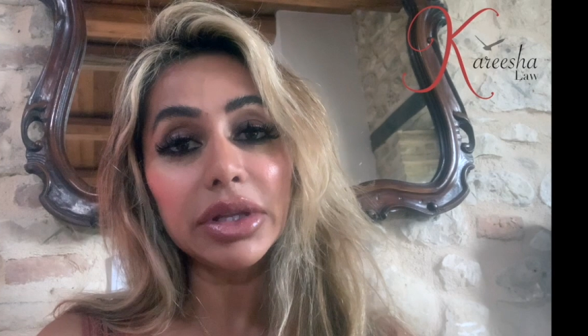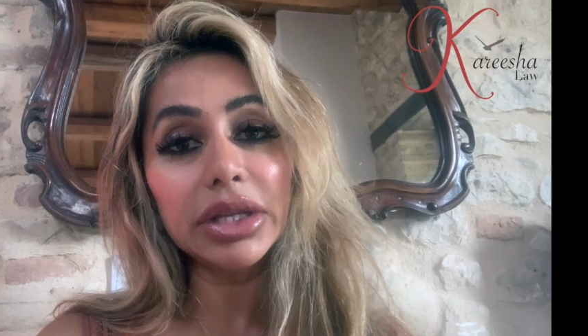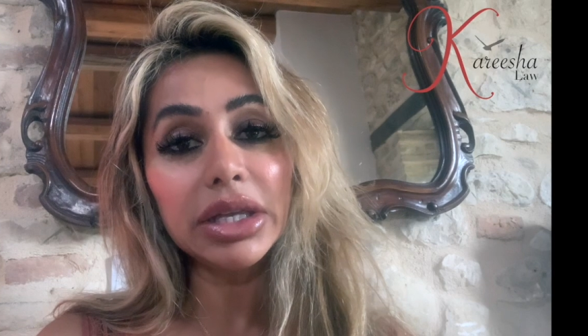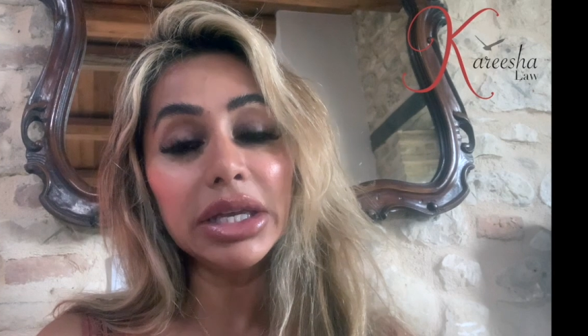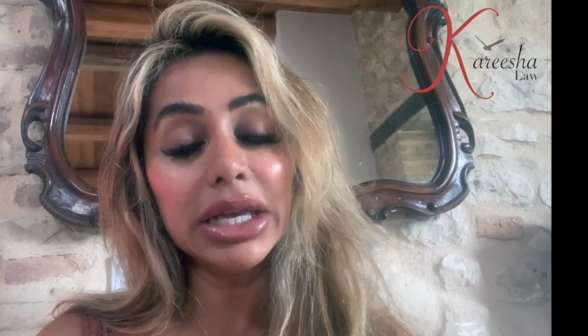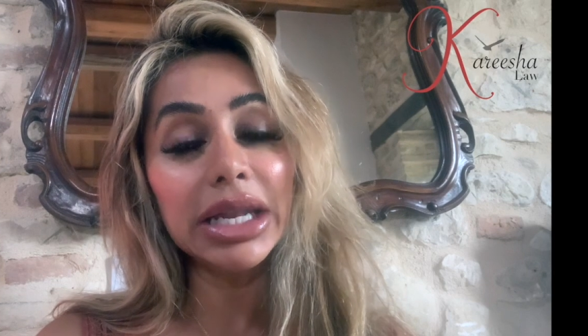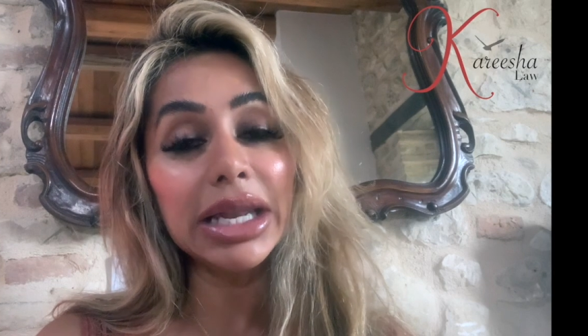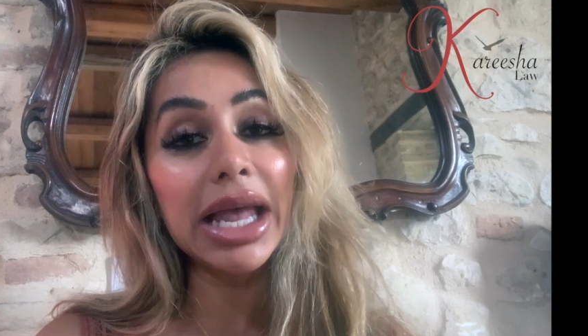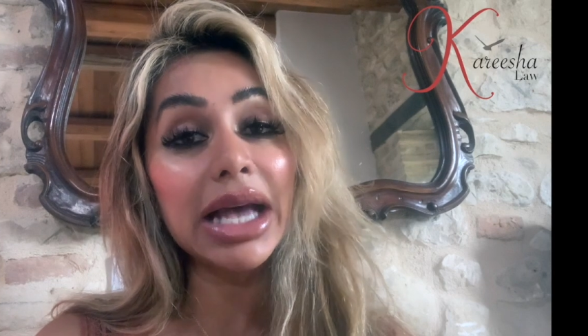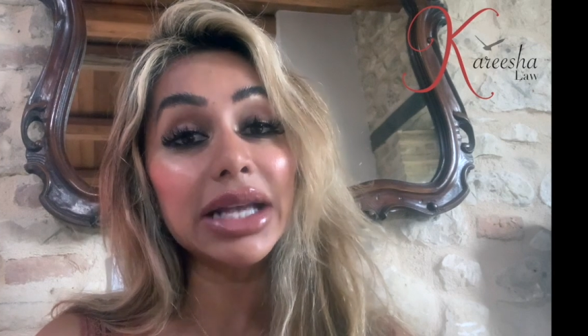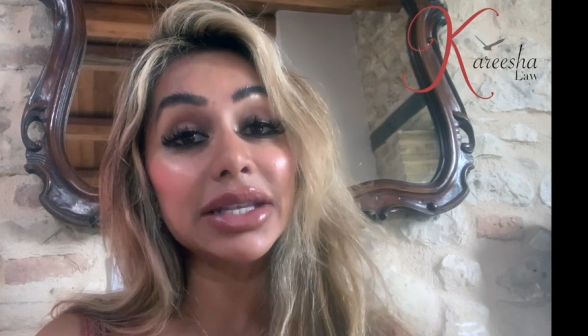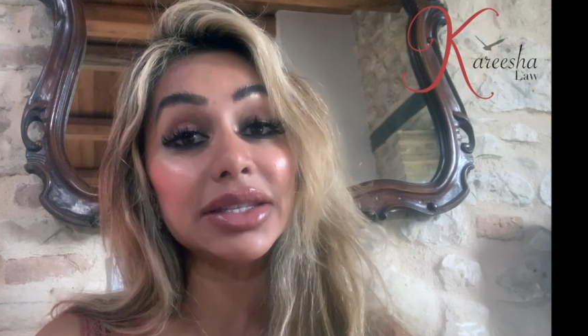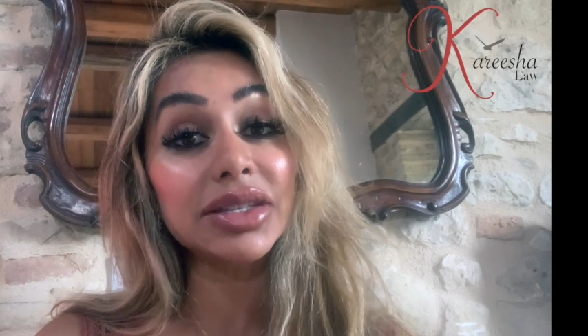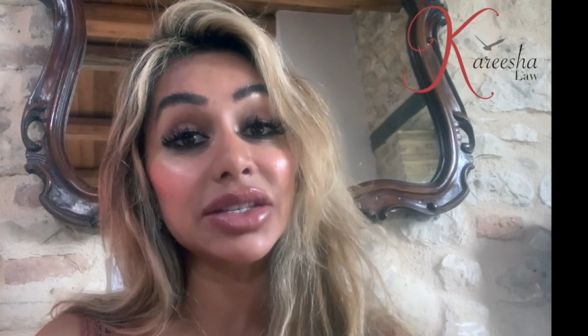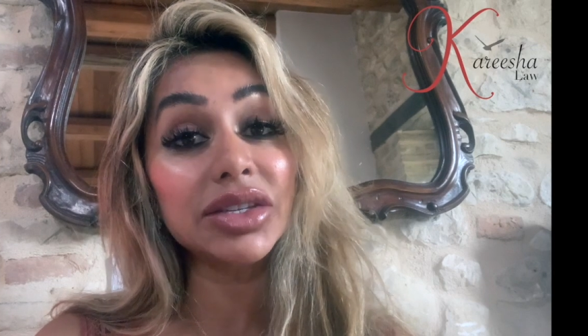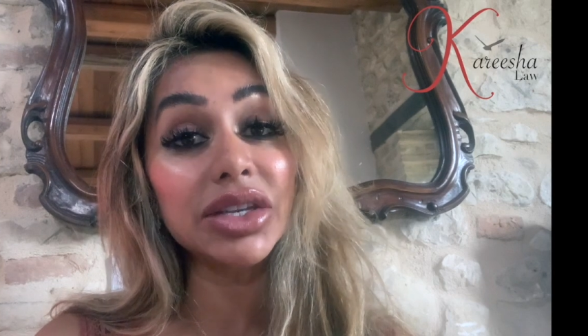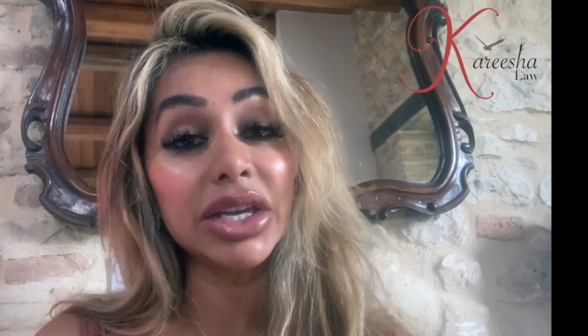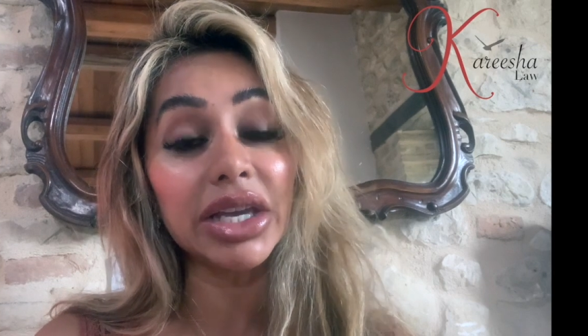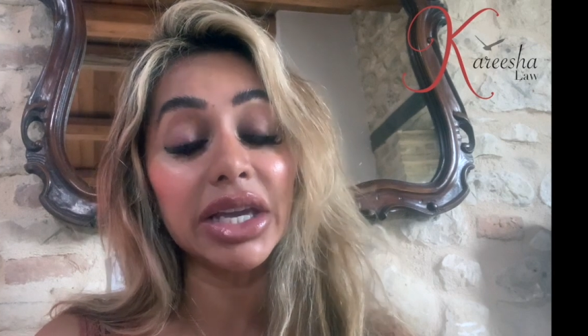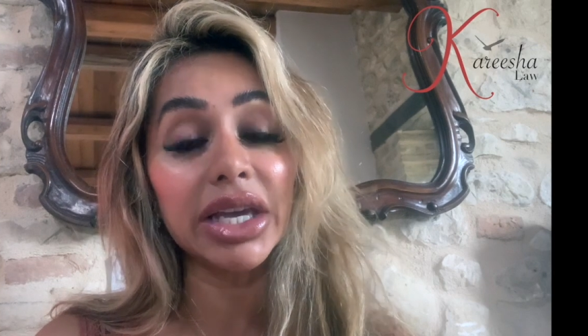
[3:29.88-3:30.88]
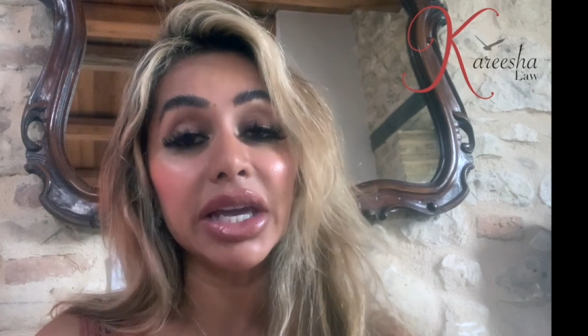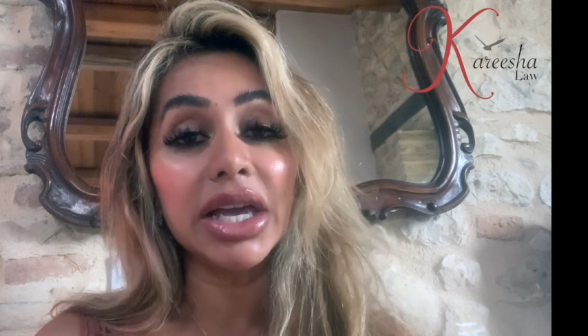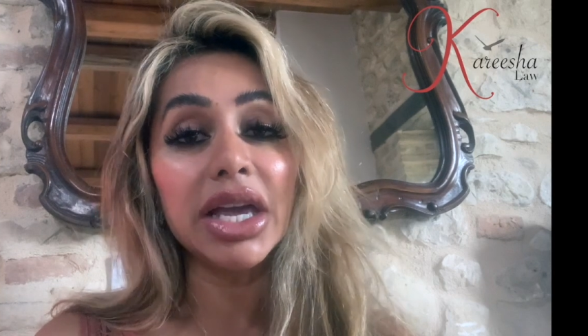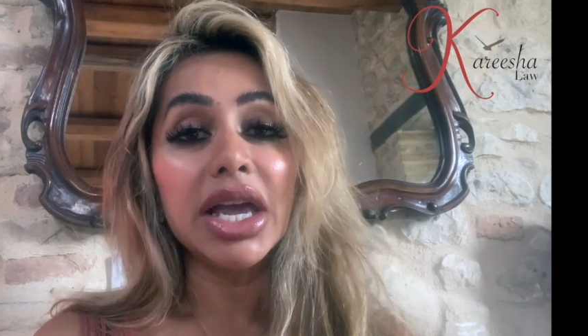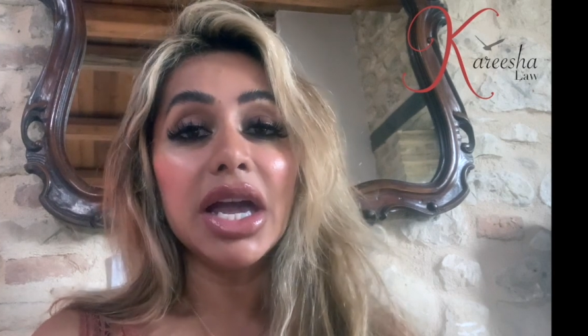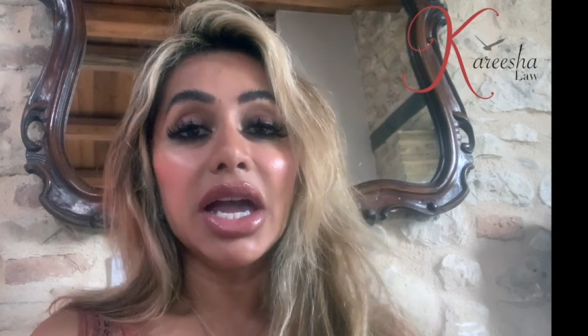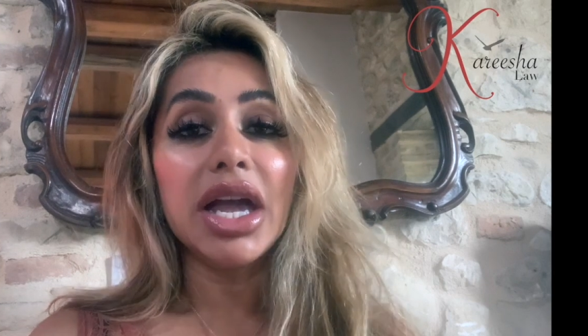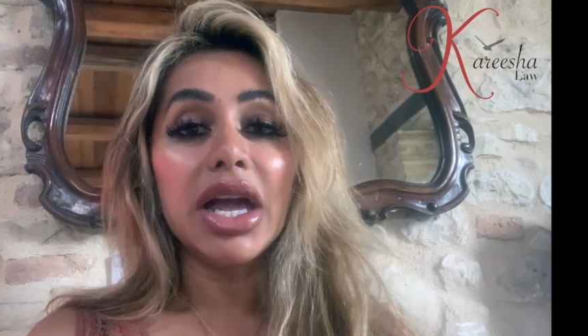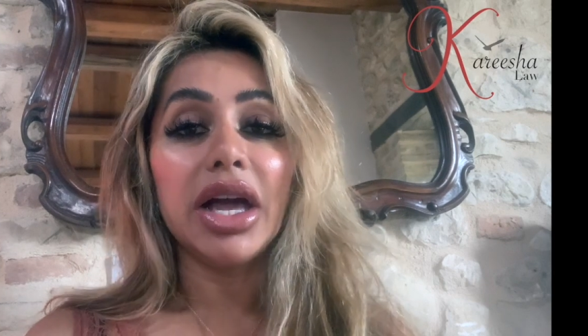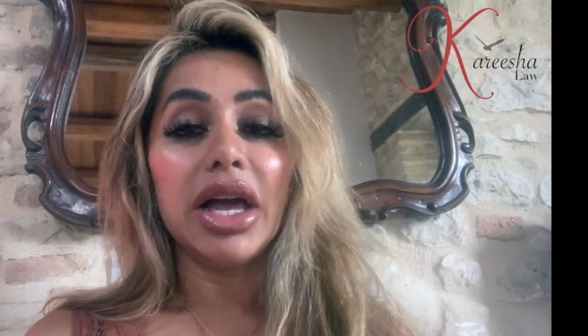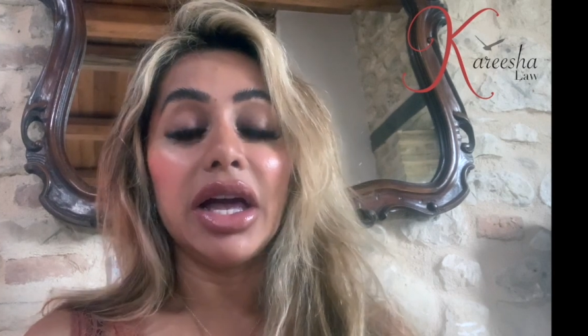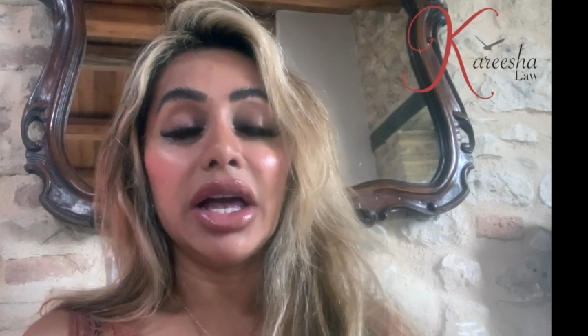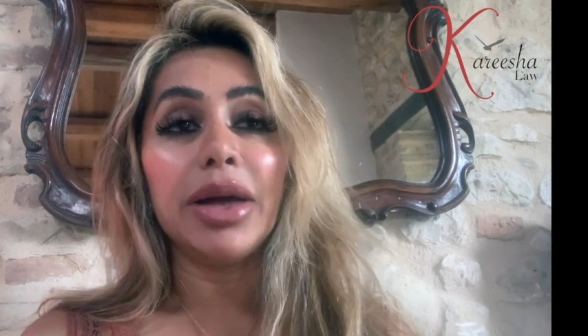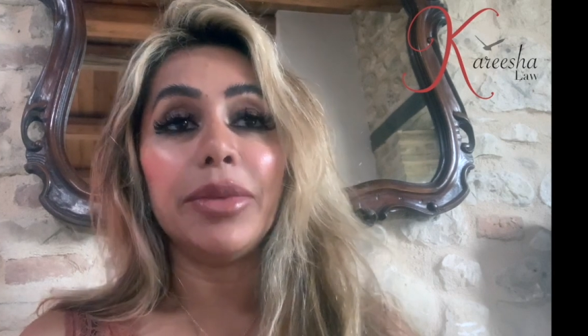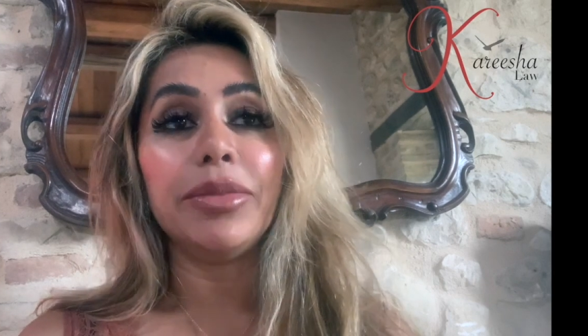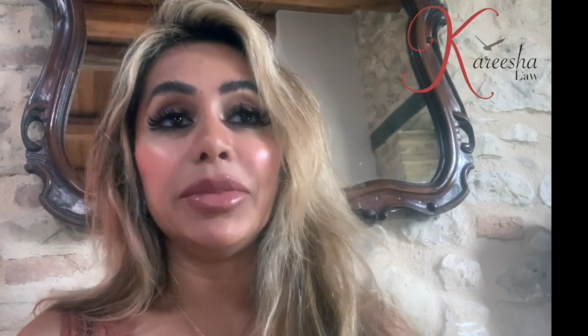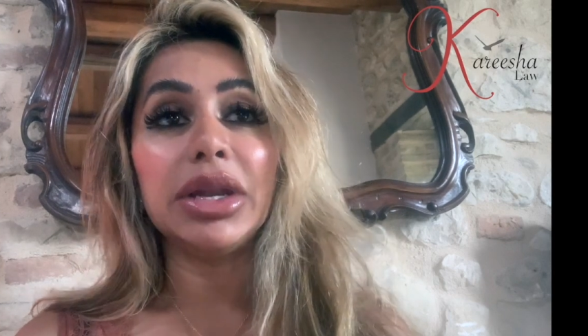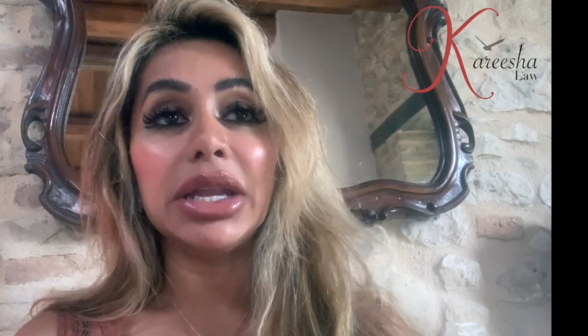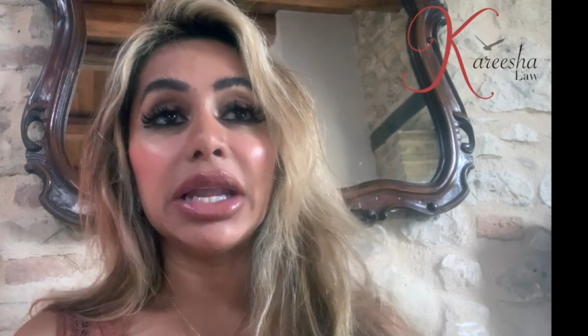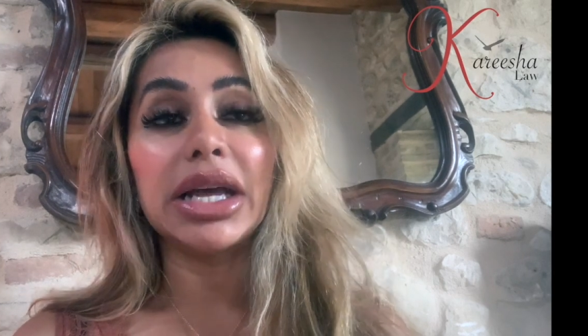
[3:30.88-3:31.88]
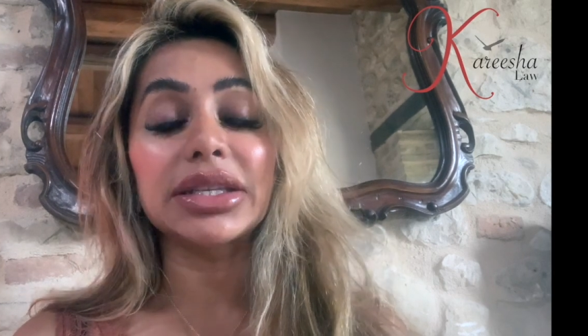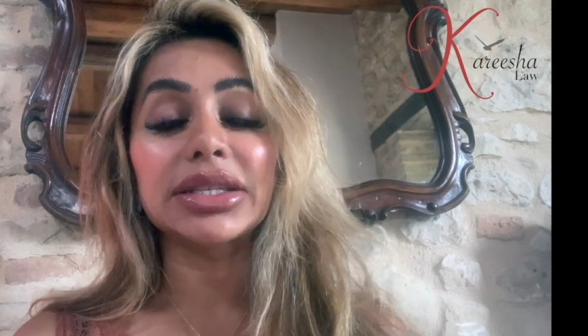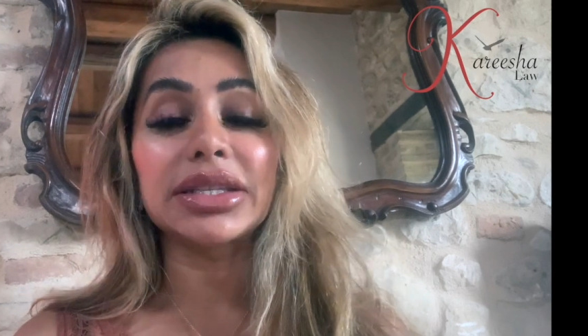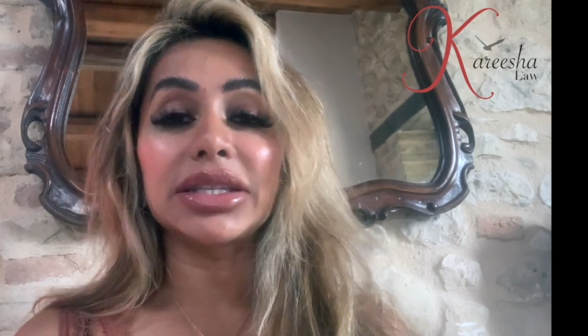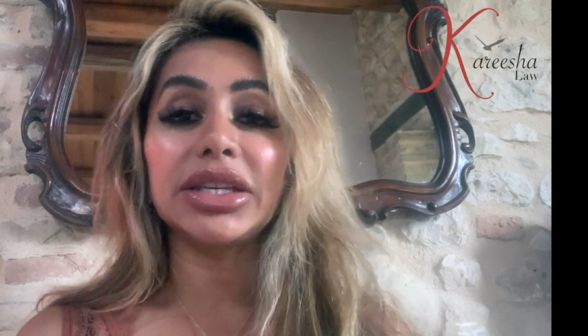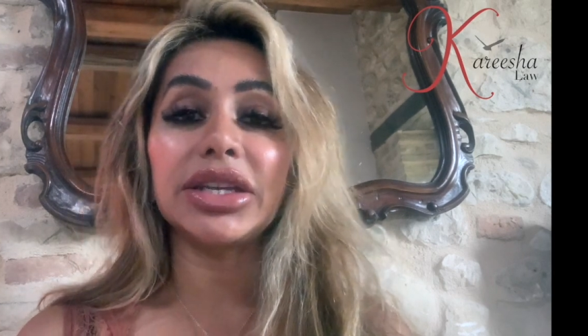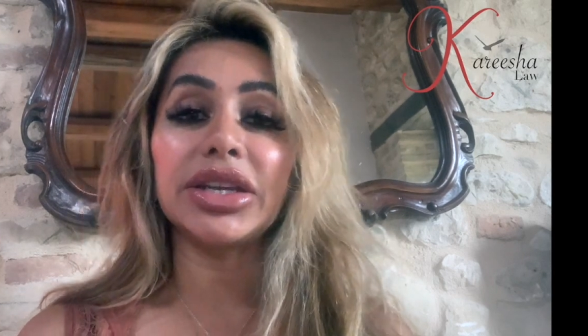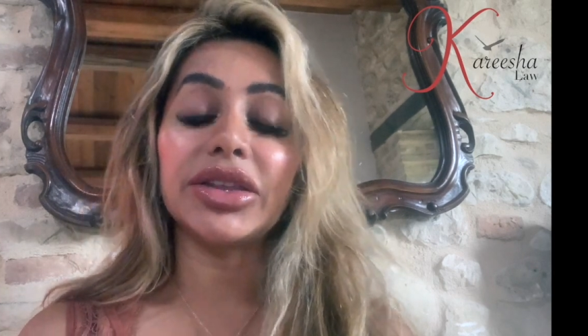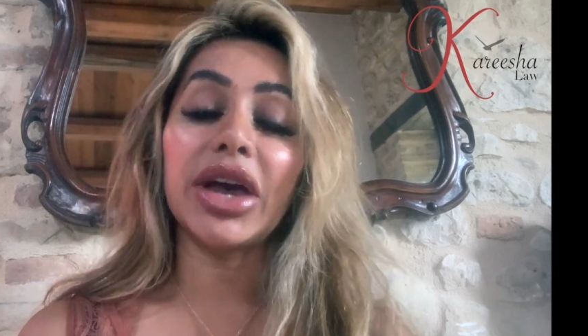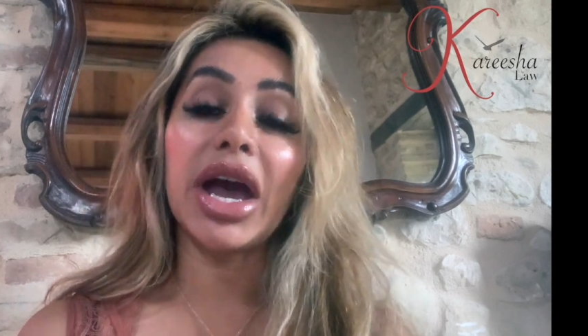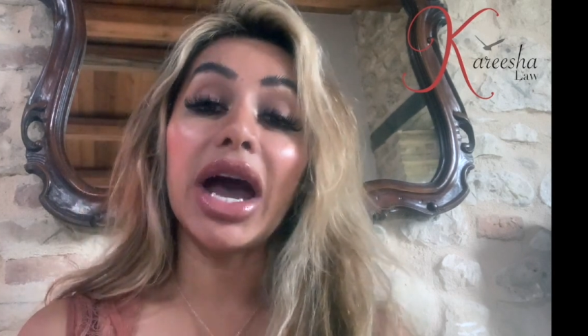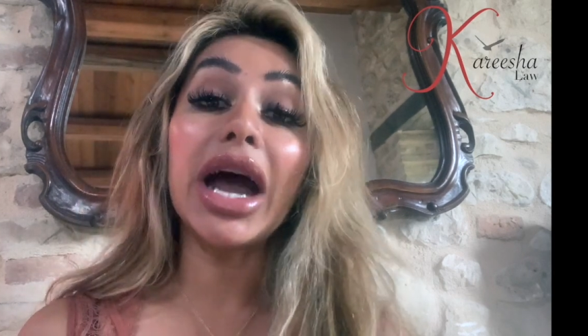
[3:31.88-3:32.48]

Last year, the